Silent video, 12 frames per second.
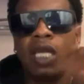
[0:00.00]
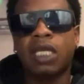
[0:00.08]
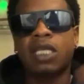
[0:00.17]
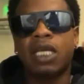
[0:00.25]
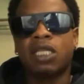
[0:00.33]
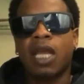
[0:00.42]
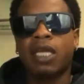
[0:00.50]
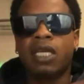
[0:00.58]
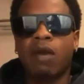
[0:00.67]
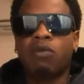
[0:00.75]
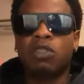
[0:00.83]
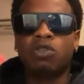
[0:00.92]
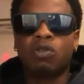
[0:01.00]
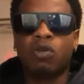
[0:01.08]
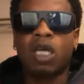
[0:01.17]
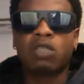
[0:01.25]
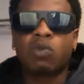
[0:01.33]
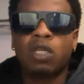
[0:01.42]
that, that's like, that was, you know,
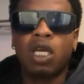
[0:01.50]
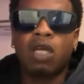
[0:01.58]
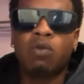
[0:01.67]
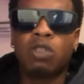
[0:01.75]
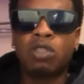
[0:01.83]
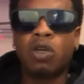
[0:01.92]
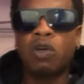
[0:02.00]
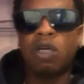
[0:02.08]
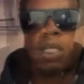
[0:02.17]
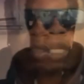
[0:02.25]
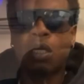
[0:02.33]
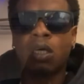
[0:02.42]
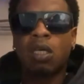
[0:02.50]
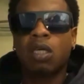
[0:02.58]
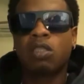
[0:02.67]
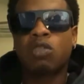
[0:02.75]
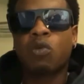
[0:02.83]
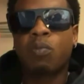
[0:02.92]
that's what nigga was doing, you know what I'm saying?
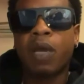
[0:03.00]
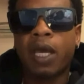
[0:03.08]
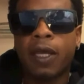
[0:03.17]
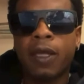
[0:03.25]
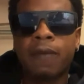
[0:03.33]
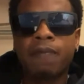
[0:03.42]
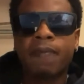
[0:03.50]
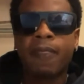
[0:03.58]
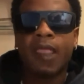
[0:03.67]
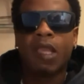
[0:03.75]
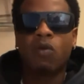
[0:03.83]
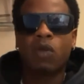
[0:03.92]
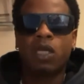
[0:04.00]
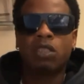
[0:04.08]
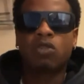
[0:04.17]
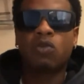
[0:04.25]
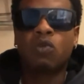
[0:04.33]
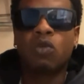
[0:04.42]
So bam, we in
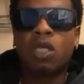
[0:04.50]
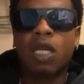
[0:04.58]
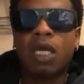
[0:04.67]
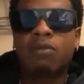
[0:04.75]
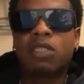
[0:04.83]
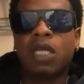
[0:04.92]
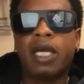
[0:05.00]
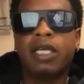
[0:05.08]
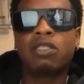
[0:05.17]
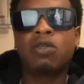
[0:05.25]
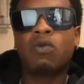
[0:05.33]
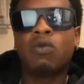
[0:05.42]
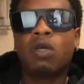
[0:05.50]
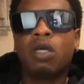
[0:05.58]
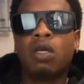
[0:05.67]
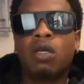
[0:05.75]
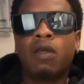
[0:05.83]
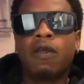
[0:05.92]
school, you know what I'm saying? So
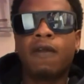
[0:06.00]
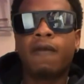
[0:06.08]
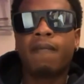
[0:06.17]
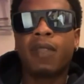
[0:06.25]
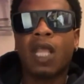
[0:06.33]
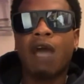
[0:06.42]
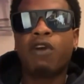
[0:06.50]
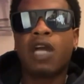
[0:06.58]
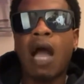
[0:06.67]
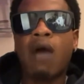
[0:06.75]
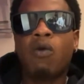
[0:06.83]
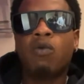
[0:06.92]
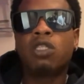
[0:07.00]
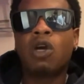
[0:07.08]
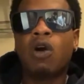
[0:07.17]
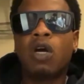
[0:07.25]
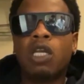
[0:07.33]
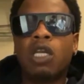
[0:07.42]
I forgot what was
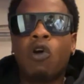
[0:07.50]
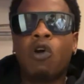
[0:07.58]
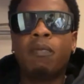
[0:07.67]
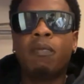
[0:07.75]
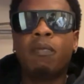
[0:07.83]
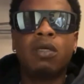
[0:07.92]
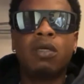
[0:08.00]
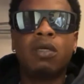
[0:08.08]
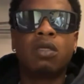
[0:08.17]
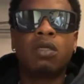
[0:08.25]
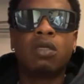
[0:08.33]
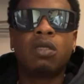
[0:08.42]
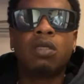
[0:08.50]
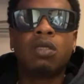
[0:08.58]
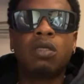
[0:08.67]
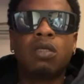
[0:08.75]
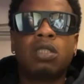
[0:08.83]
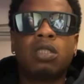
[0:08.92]
going on, but
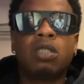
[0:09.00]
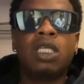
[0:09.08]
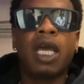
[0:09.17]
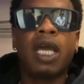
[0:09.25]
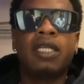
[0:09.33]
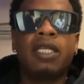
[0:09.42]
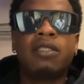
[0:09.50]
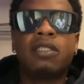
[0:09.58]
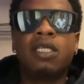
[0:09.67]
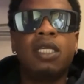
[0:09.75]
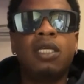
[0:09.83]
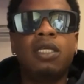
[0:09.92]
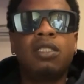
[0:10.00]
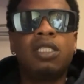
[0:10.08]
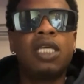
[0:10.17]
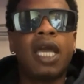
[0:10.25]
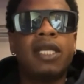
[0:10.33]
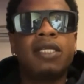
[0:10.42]
she hadn't seen
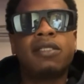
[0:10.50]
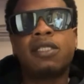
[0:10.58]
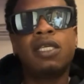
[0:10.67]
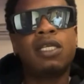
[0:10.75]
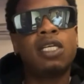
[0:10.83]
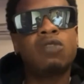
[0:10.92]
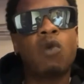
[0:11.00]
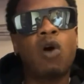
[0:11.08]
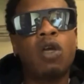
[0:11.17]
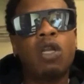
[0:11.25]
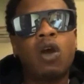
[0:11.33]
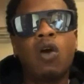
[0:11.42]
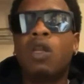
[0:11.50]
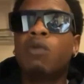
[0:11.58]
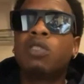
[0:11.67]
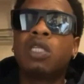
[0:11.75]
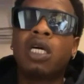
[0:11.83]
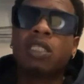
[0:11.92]
she hadn't seen us walk in the hall. It
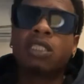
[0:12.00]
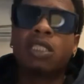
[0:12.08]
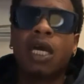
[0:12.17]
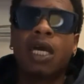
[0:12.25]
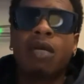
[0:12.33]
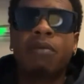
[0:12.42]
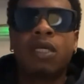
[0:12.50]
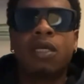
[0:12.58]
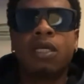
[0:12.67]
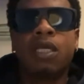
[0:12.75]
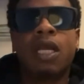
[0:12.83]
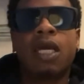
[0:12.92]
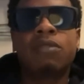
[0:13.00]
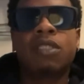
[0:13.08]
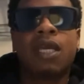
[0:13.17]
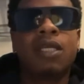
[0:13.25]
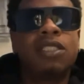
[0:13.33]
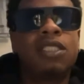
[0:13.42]
was lunchtime. You know what I'm
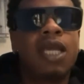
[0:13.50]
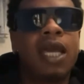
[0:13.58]
saying? And she